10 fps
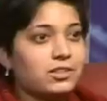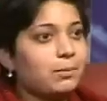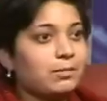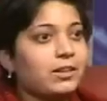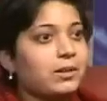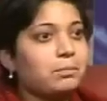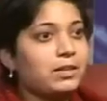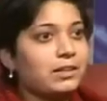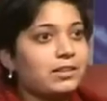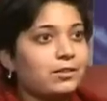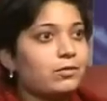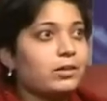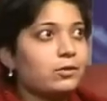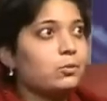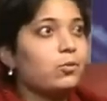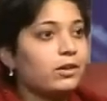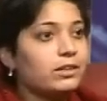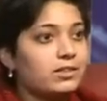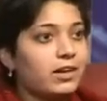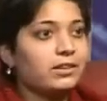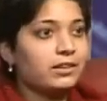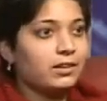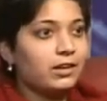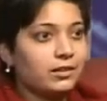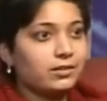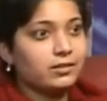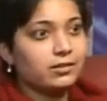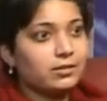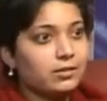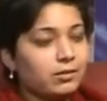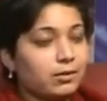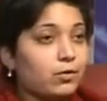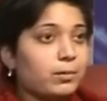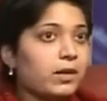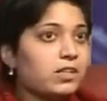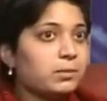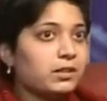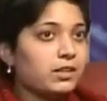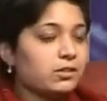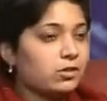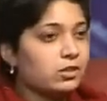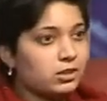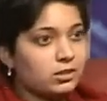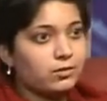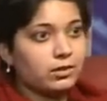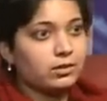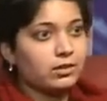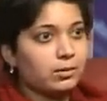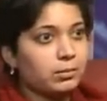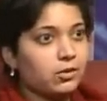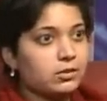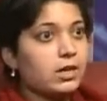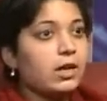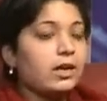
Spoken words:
to something completely different to what is done in London. For my husband, that's not such a difficult thing because